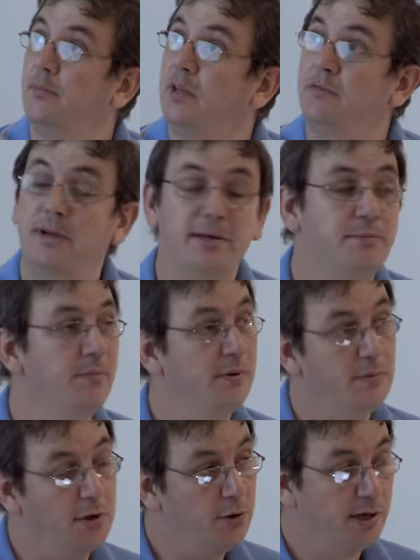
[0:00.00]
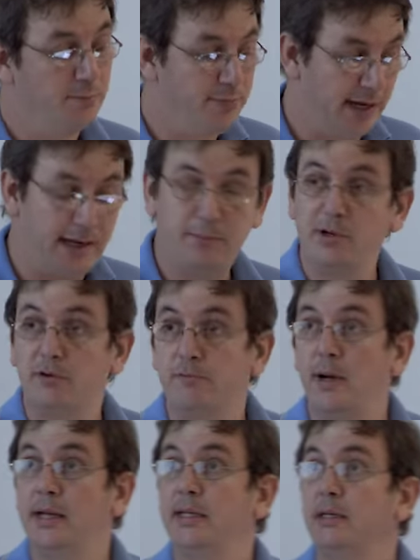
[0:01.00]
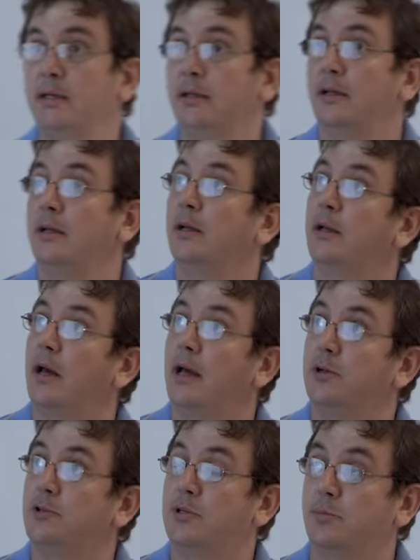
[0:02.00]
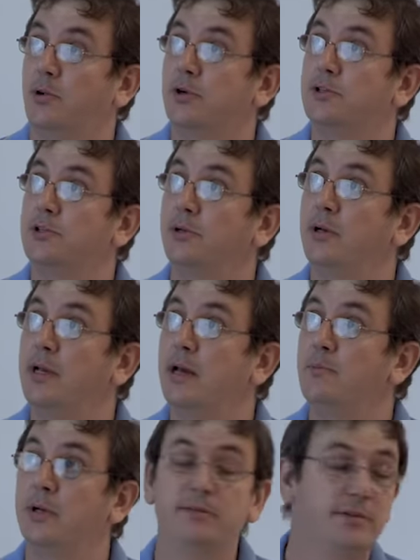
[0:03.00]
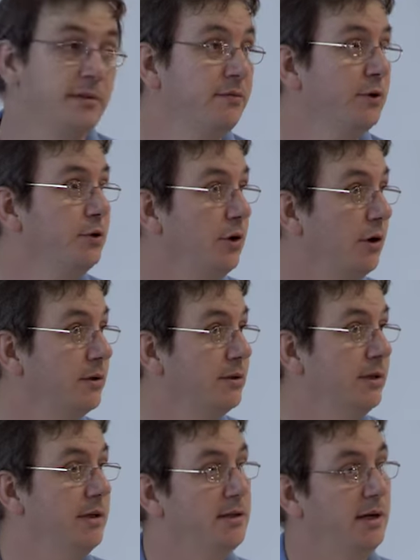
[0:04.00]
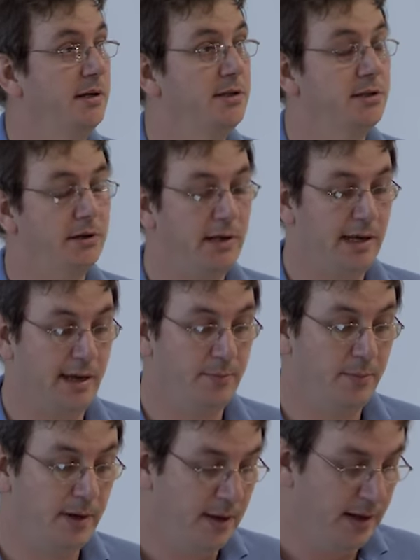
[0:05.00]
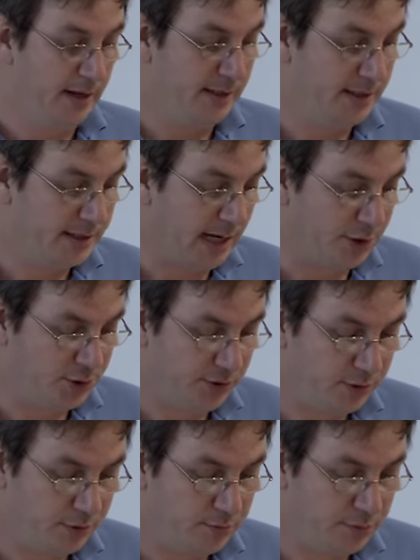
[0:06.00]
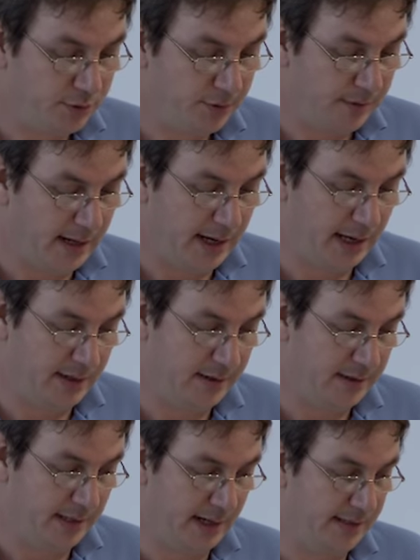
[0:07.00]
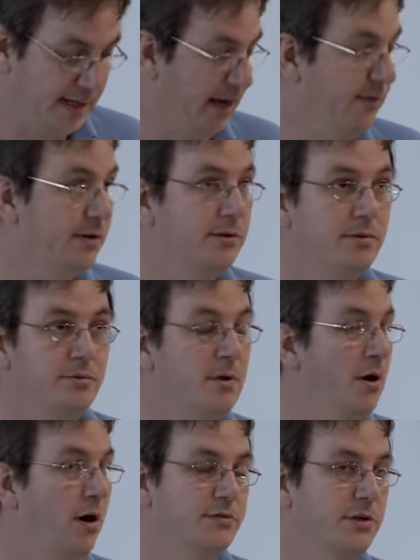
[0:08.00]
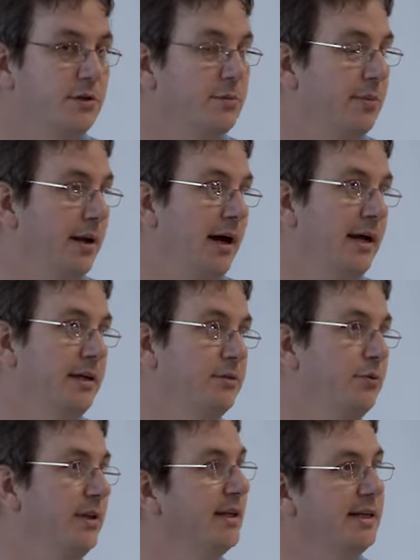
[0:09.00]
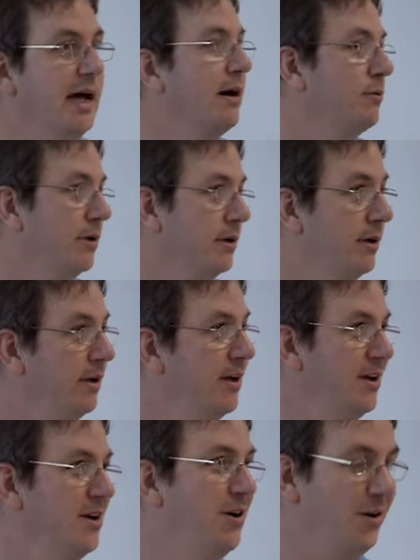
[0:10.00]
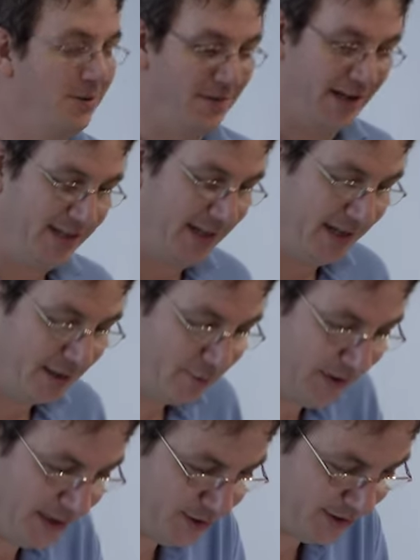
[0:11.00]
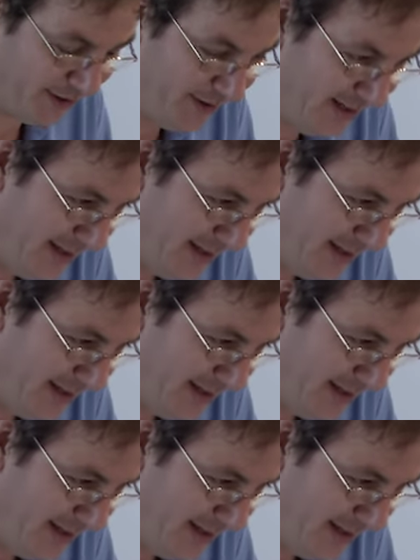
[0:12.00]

even you can pay a bit of money to support Serial-EM, but even if you don't, there's a Serial-EM discussion group, and David often replies within an hour of asking a question.